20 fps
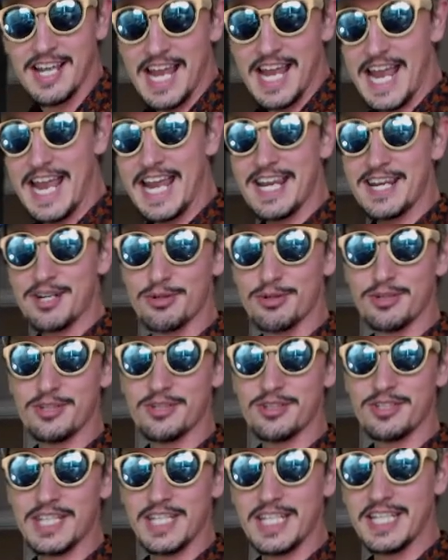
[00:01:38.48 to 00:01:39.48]
Hate
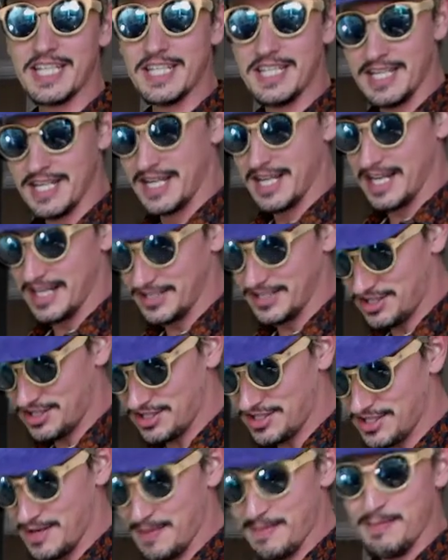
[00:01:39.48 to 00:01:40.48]
Grookey. It's
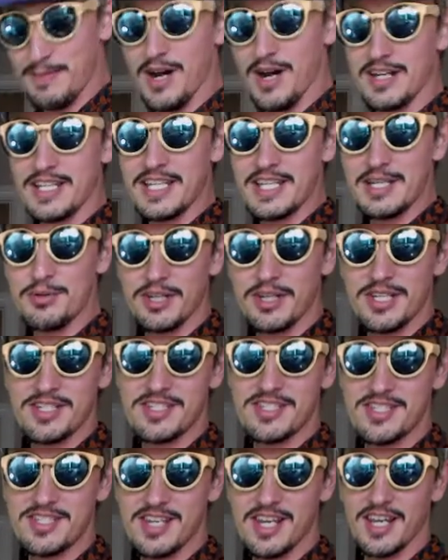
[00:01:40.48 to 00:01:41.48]
just a monkey with a
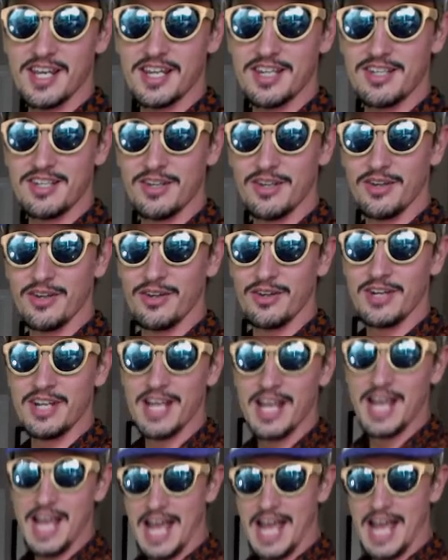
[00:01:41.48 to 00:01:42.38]
stick, dude.